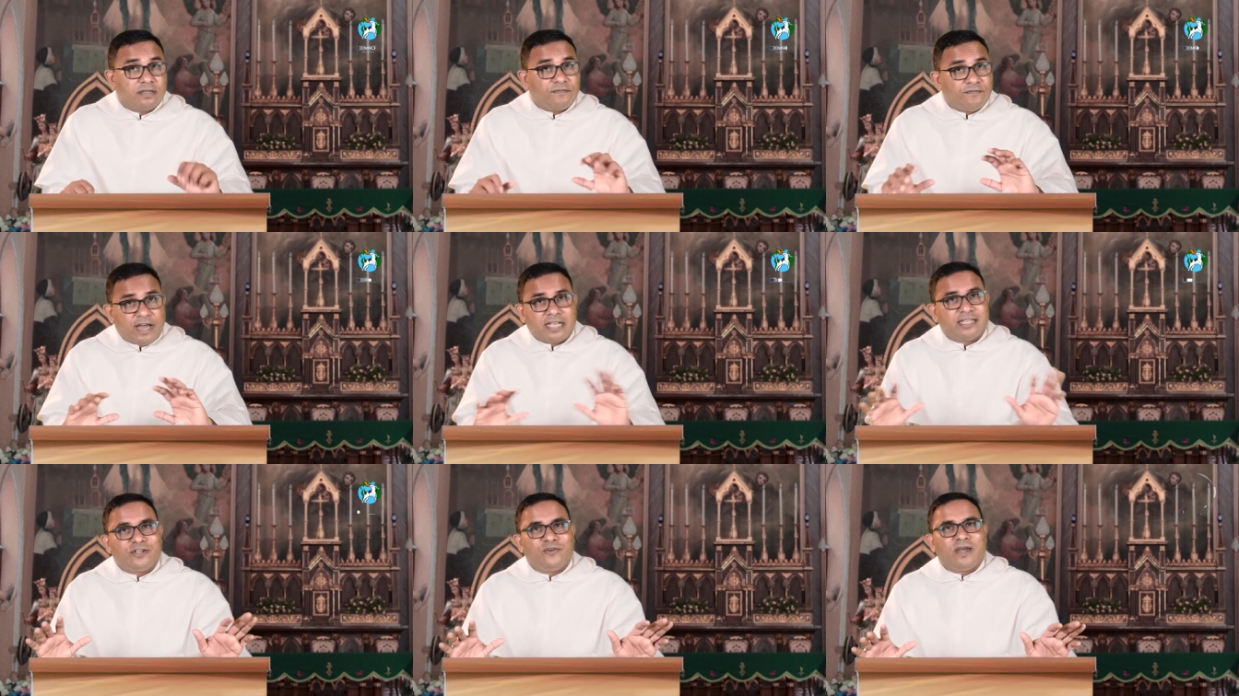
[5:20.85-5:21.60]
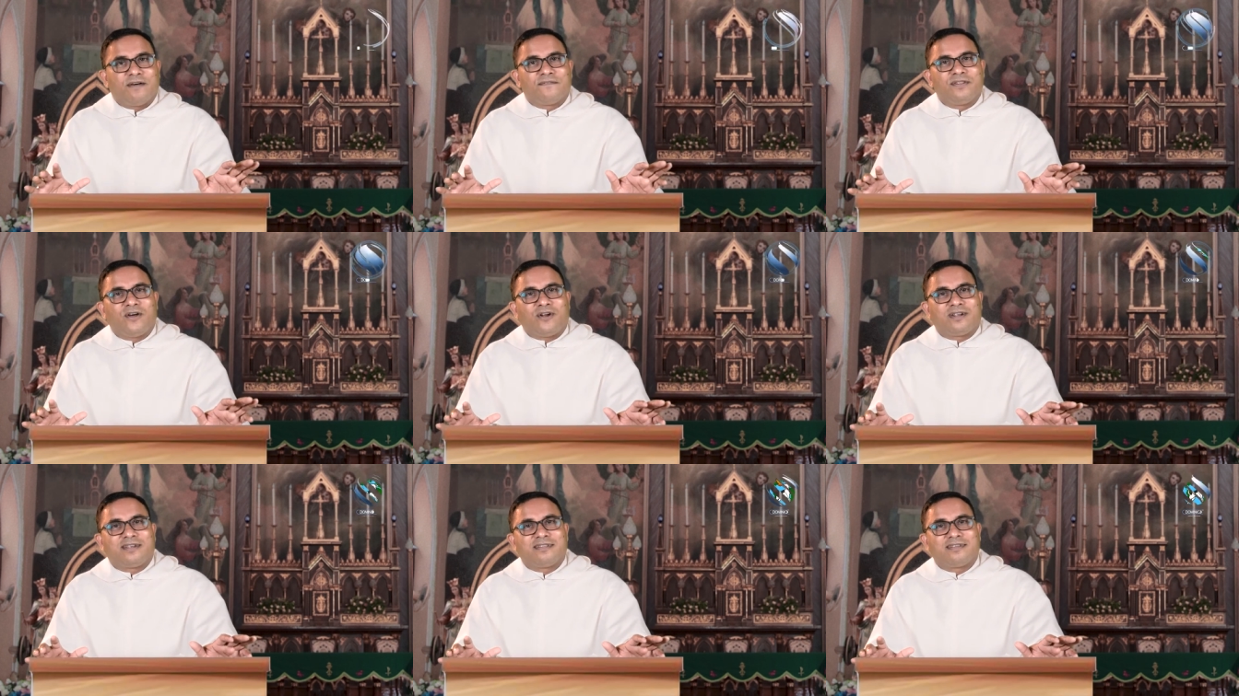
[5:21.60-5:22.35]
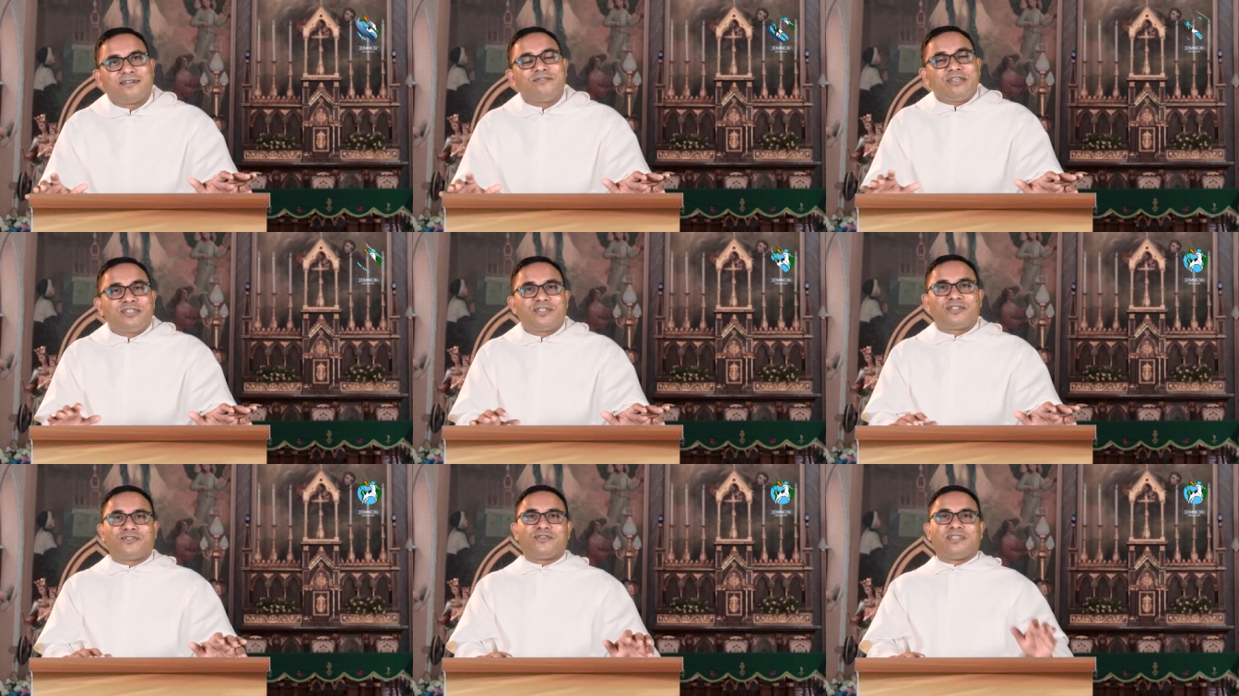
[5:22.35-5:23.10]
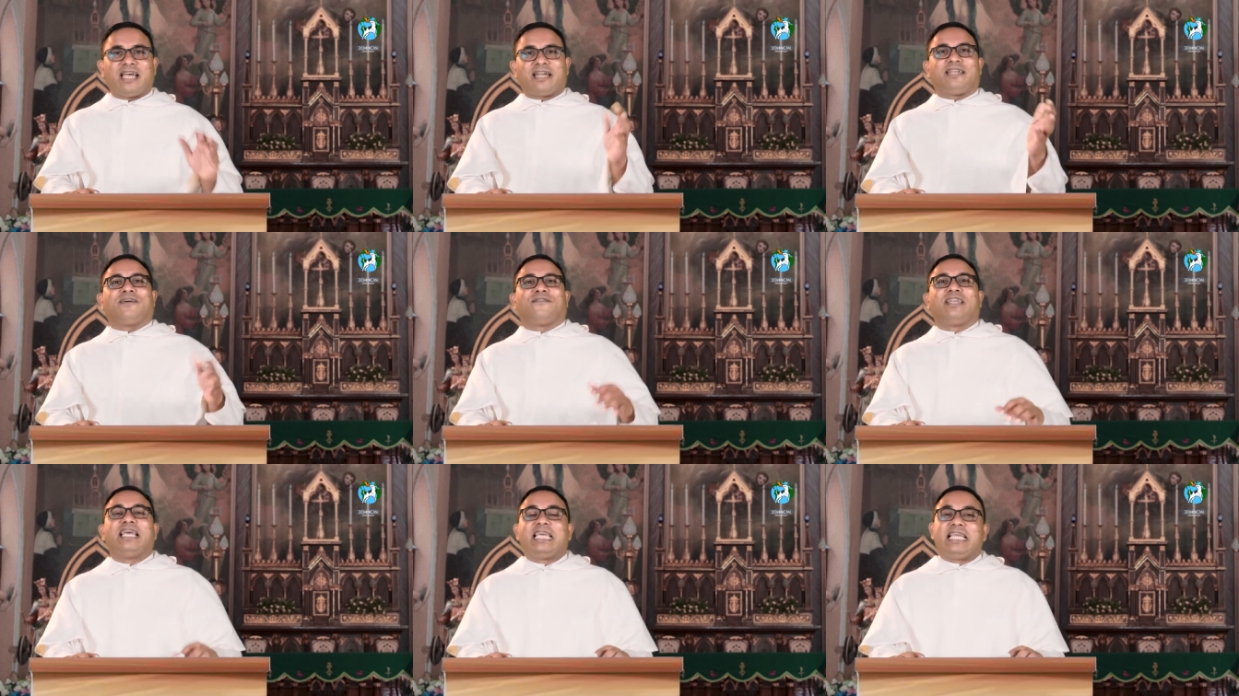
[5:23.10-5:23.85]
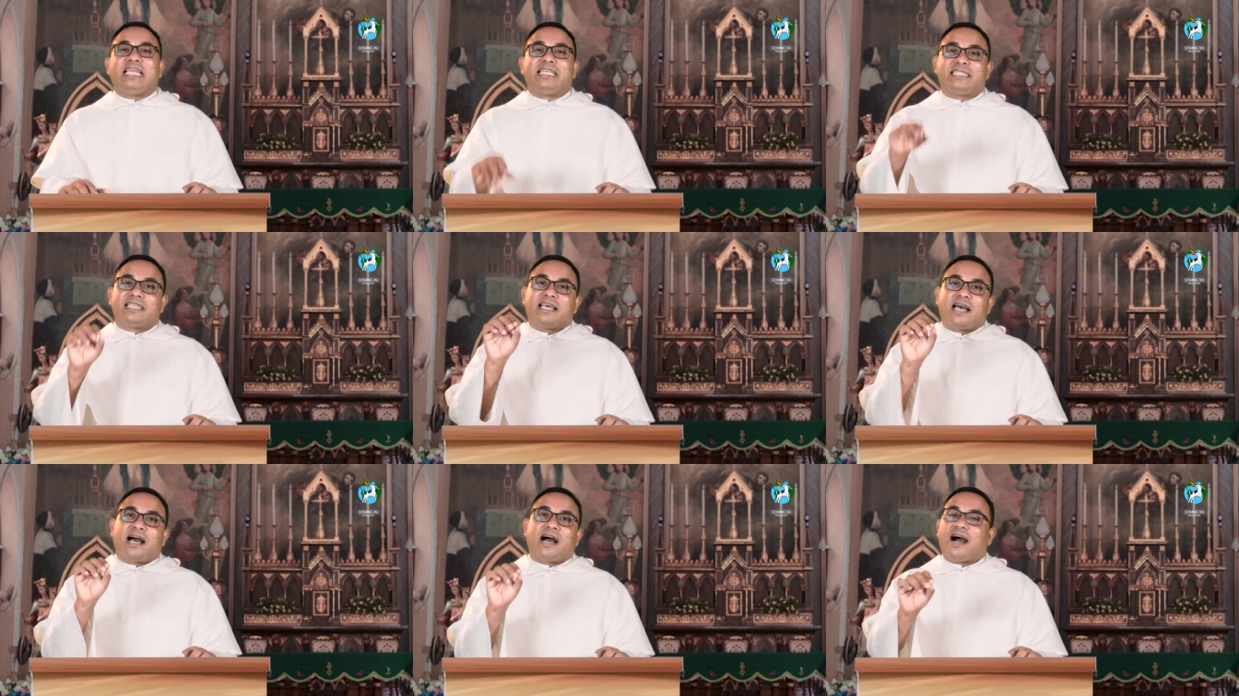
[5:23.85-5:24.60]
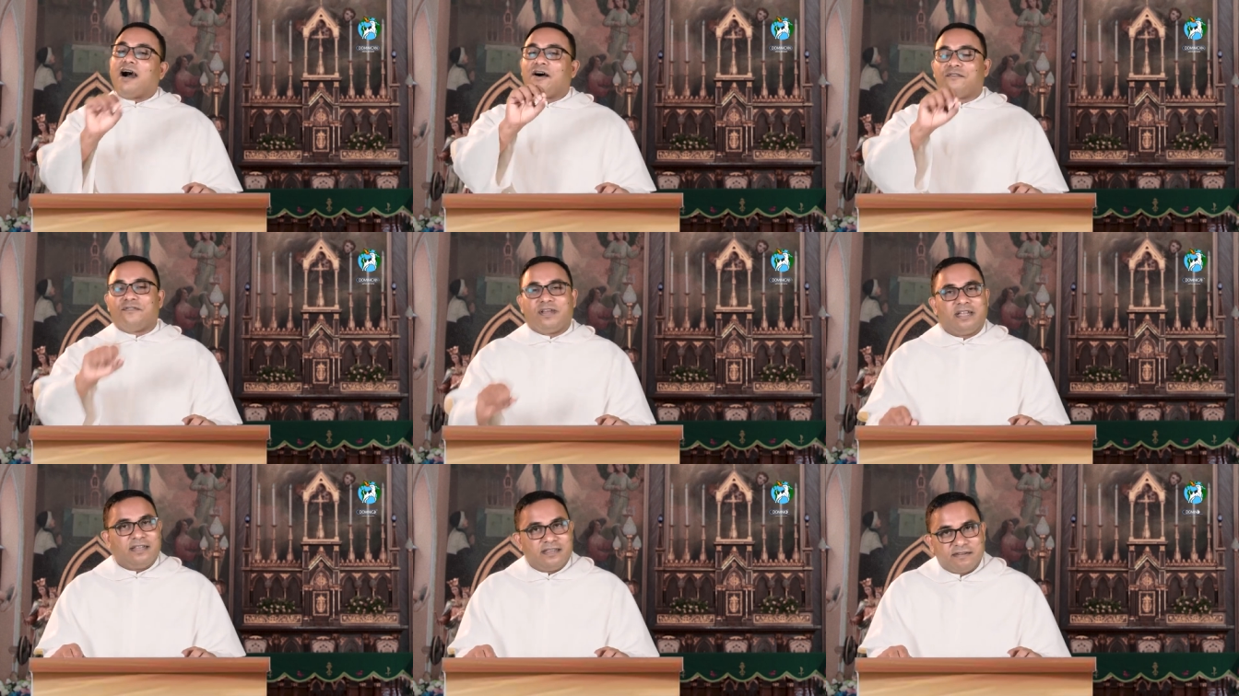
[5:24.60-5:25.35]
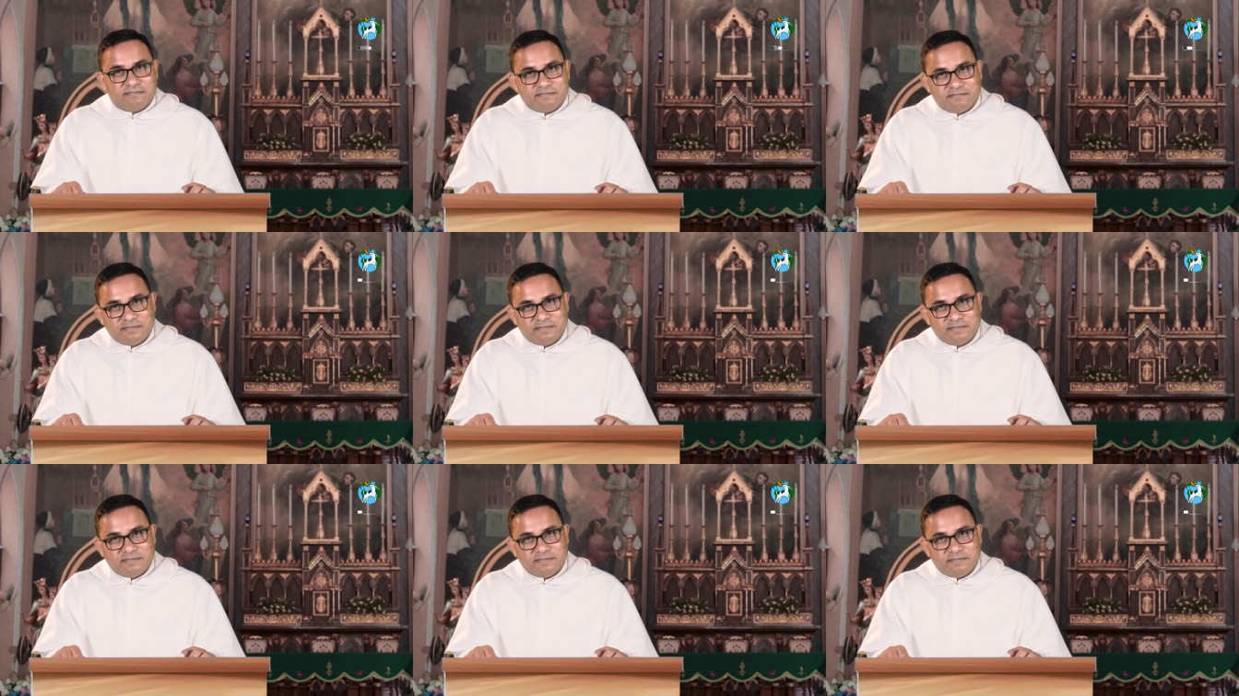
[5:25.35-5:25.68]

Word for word: The fact that you have not reached to that level is our failure.